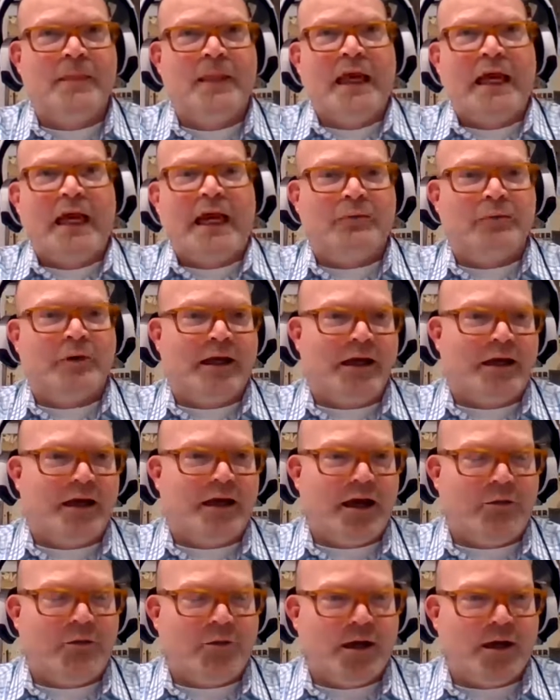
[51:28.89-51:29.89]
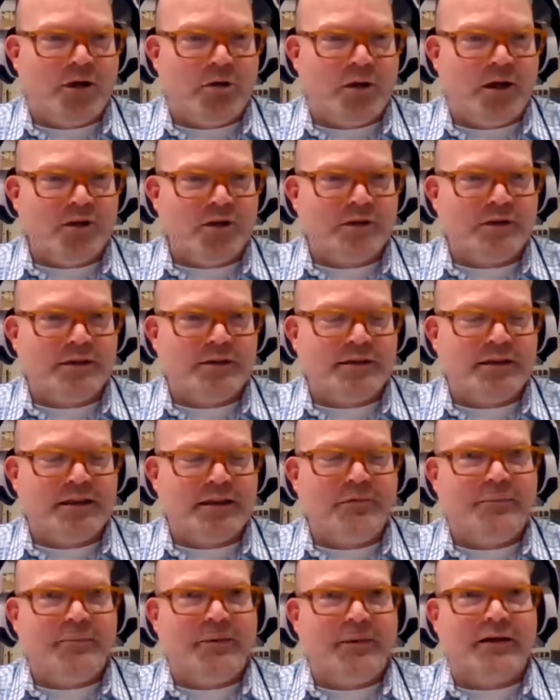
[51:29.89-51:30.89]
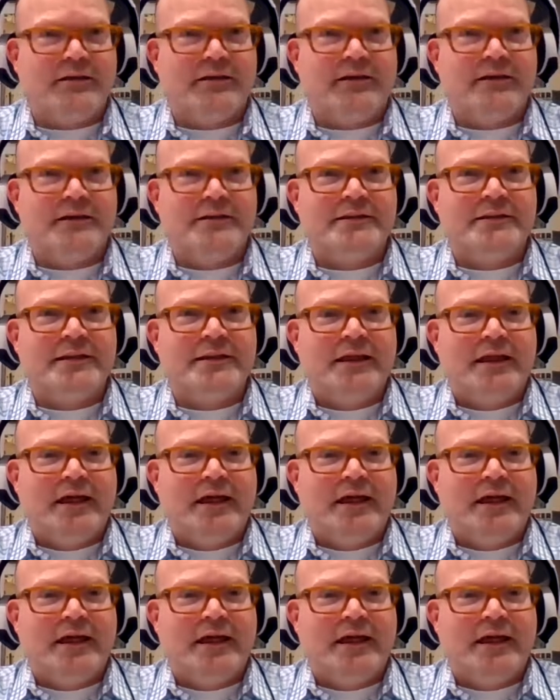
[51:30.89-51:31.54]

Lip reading: And when I questioned the team about this,